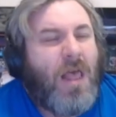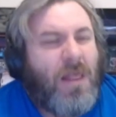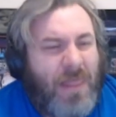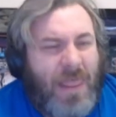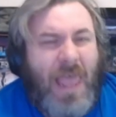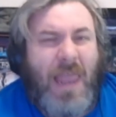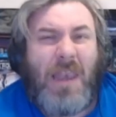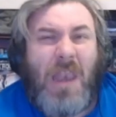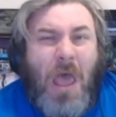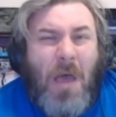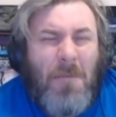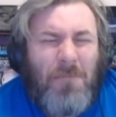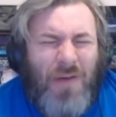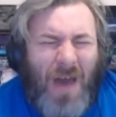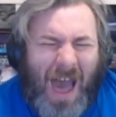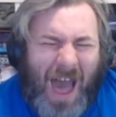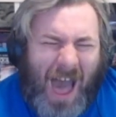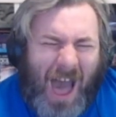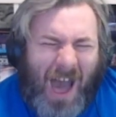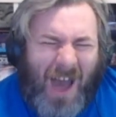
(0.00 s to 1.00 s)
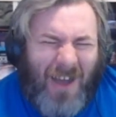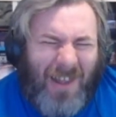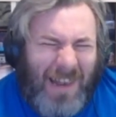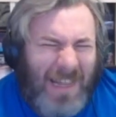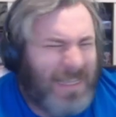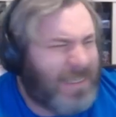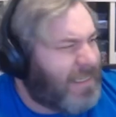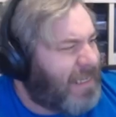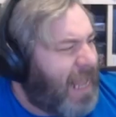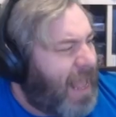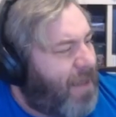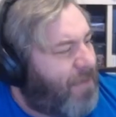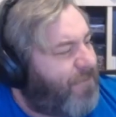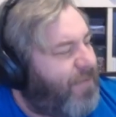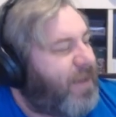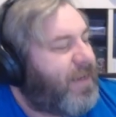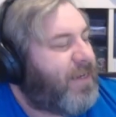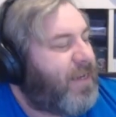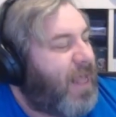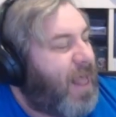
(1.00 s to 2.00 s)
Then Paul is
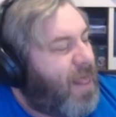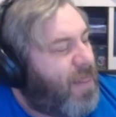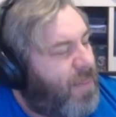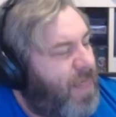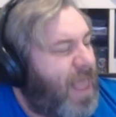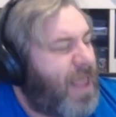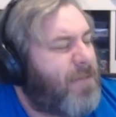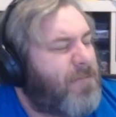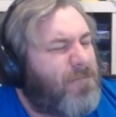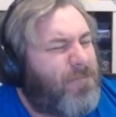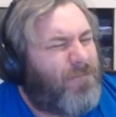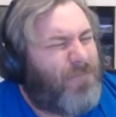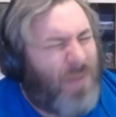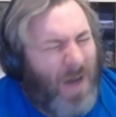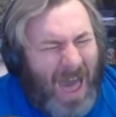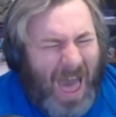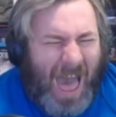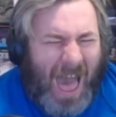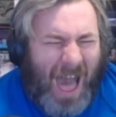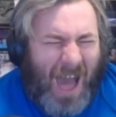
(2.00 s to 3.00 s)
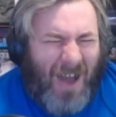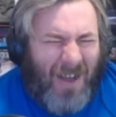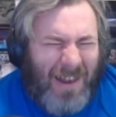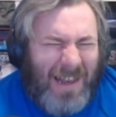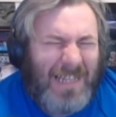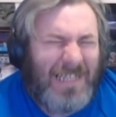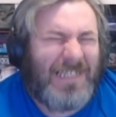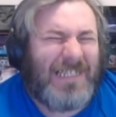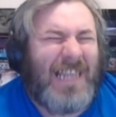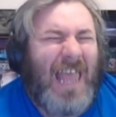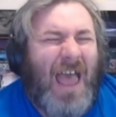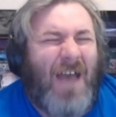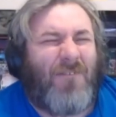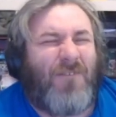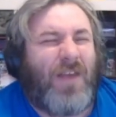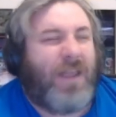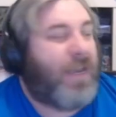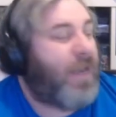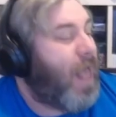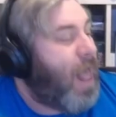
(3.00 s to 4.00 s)
seven. Then Paul is
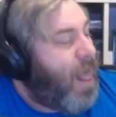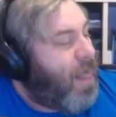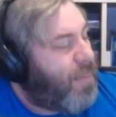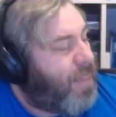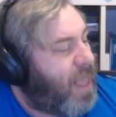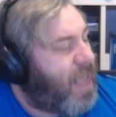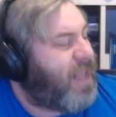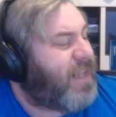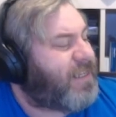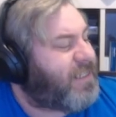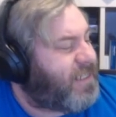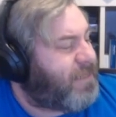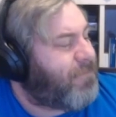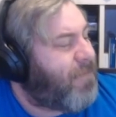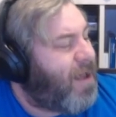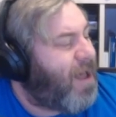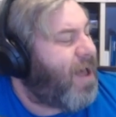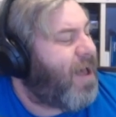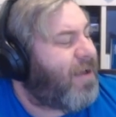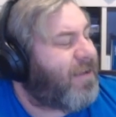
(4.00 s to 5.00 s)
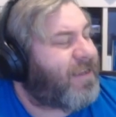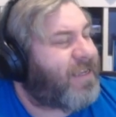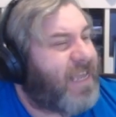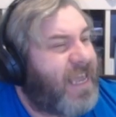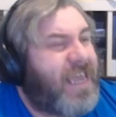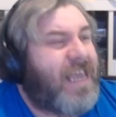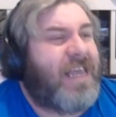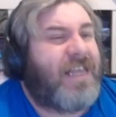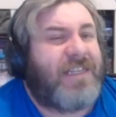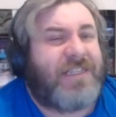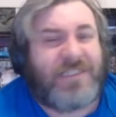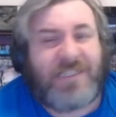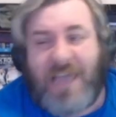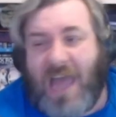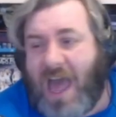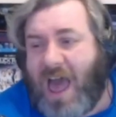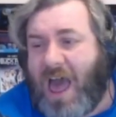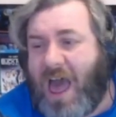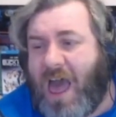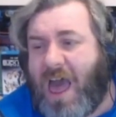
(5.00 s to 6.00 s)
seven. This monkey's
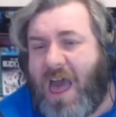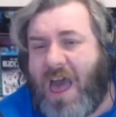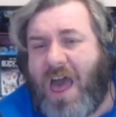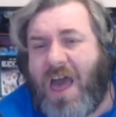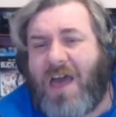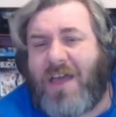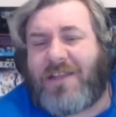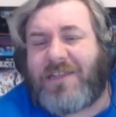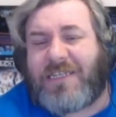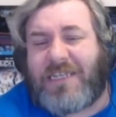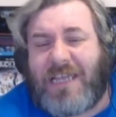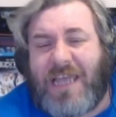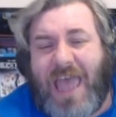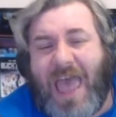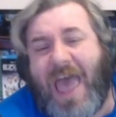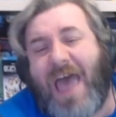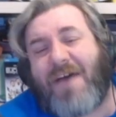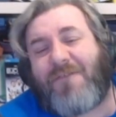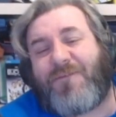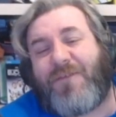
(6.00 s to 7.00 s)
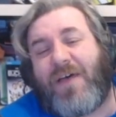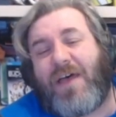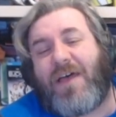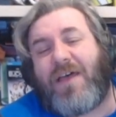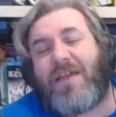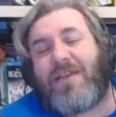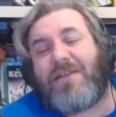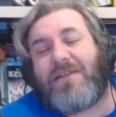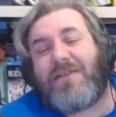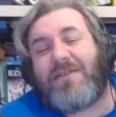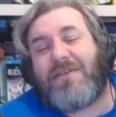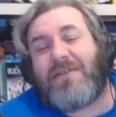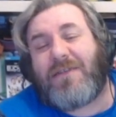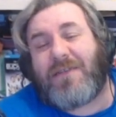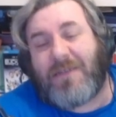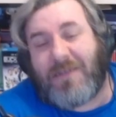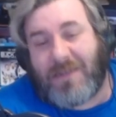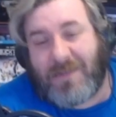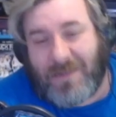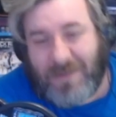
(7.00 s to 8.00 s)
gone to heaven.